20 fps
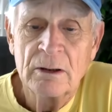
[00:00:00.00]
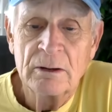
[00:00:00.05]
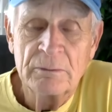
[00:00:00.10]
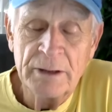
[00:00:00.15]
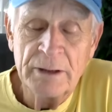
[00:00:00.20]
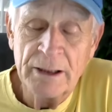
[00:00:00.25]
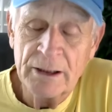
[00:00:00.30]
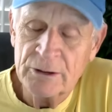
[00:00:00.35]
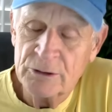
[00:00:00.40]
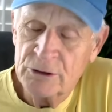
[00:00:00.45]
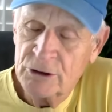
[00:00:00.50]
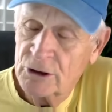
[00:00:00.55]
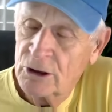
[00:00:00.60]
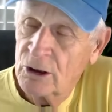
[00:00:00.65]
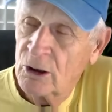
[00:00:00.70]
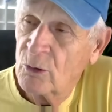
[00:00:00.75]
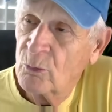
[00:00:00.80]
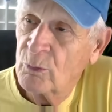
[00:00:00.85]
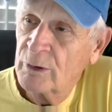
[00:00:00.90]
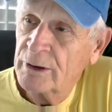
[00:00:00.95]
And, you
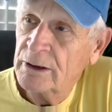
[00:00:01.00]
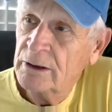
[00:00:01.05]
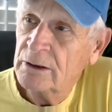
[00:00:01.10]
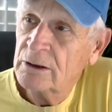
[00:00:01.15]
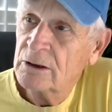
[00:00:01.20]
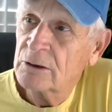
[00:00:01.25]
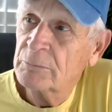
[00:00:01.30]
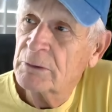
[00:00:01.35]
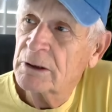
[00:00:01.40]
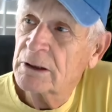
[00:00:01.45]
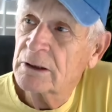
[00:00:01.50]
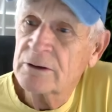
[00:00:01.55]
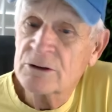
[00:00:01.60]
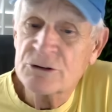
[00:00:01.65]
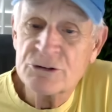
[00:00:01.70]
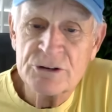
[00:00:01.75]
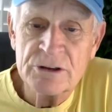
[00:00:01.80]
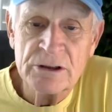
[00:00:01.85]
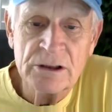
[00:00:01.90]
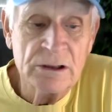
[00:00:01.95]
know, when he committed the
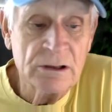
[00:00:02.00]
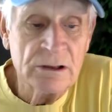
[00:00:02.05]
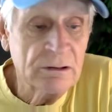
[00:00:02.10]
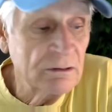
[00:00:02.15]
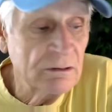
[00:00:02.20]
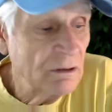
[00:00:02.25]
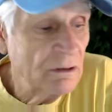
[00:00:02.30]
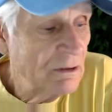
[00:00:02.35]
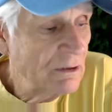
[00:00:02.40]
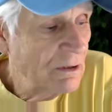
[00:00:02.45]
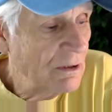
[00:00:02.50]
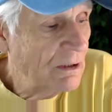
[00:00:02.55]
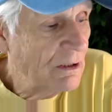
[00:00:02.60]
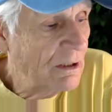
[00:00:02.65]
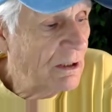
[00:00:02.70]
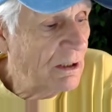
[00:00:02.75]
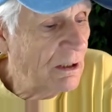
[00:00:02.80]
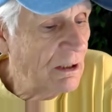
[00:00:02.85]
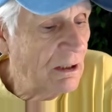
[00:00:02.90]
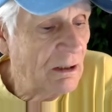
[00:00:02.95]
sin
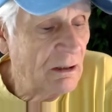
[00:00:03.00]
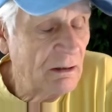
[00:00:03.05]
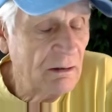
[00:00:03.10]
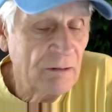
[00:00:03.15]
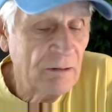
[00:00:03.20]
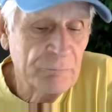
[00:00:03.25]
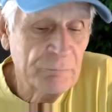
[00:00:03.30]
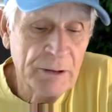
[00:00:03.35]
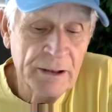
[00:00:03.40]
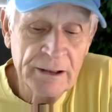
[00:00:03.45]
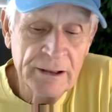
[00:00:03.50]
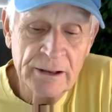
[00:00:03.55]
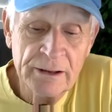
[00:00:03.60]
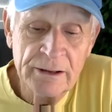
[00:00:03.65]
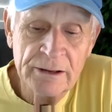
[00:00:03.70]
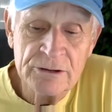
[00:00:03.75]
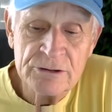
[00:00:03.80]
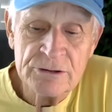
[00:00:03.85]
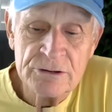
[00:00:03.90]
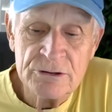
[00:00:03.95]
of betting
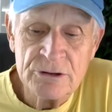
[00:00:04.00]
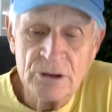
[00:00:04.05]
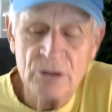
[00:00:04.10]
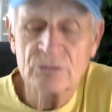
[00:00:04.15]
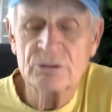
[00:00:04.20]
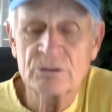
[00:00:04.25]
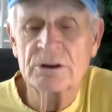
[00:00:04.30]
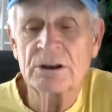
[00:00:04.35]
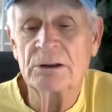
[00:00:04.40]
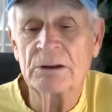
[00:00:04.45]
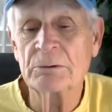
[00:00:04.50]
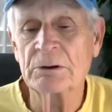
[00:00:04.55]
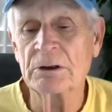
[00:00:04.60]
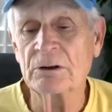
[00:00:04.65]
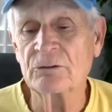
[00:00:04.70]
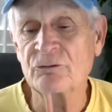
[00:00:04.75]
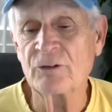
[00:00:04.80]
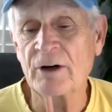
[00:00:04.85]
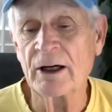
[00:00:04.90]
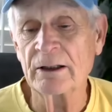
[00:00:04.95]
against his own team and
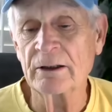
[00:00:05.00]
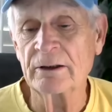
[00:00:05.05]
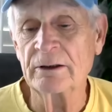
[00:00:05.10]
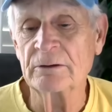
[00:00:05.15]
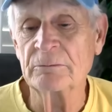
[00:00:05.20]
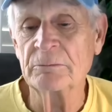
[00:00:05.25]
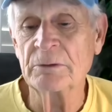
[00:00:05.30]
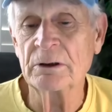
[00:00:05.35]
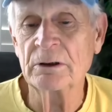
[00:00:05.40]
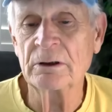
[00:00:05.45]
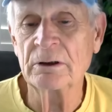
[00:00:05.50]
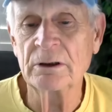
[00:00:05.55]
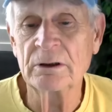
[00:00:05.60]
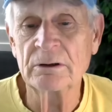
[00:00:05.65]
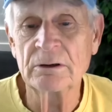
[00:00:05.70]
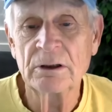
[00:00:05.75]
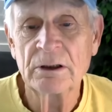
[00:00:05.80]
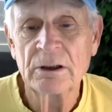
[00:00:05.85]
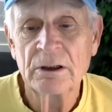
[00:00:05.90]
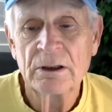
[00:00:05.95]
then finally admitting
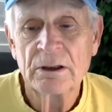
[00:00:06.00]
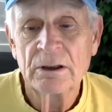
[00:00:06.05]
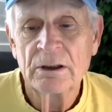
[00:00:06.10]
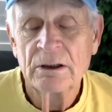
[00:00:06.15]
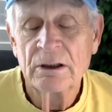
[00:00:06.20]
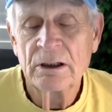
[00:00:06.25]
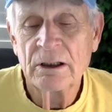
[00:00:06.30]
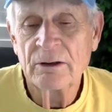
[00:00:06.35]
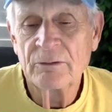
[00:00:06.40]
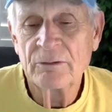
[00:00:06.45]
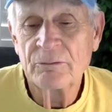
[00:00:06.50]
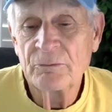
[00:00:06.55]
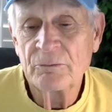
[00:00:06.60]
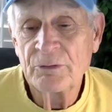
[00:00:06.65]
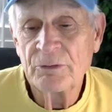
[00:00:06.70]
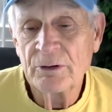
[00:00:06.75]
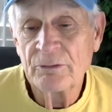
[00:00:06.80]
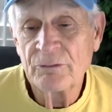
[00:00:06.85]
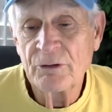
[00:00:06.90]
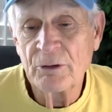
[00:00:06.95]
it,
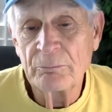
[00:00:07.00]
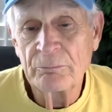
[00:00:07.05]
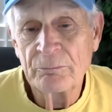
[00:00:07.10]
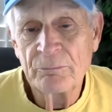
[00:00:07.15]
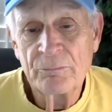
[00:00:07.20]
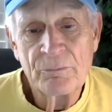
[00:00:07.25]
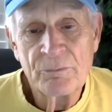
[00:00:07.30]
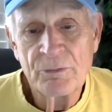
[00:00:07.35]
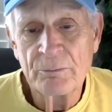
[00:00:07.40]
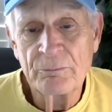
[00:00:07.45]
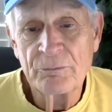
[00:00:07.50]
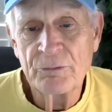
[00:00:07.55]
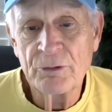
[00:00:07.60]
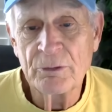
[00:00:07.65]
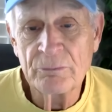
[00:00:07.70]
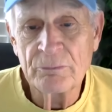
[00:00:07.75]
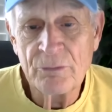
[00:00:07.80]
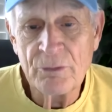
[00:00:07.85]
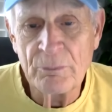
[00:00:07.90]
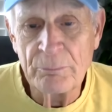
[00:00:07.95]

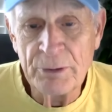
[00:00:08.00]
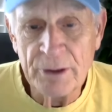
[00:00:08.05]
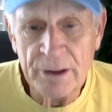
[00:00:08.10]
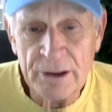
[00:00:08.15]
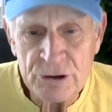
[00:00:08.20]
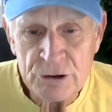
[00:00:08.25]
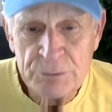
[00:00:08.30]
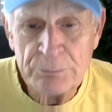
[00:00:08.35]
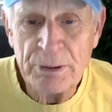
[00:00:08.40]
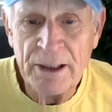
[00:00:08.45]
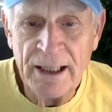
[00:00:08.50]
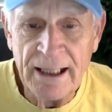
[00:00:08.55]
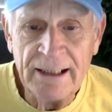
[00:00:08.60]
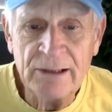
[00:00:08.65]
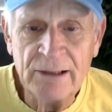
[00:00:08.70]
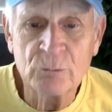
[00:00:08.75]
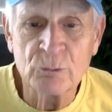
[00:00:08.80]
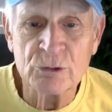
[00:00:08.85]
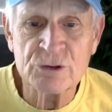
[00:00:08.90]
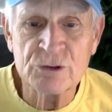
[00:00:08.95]
the biggest
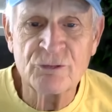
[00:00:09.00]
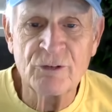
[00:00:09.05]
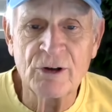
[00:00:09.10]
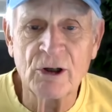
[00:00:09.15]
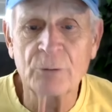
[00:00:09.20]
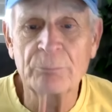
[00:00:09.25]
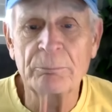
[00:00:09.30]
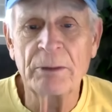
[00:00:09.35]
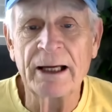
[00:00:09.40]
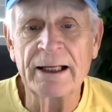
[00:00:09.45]
pain was felt by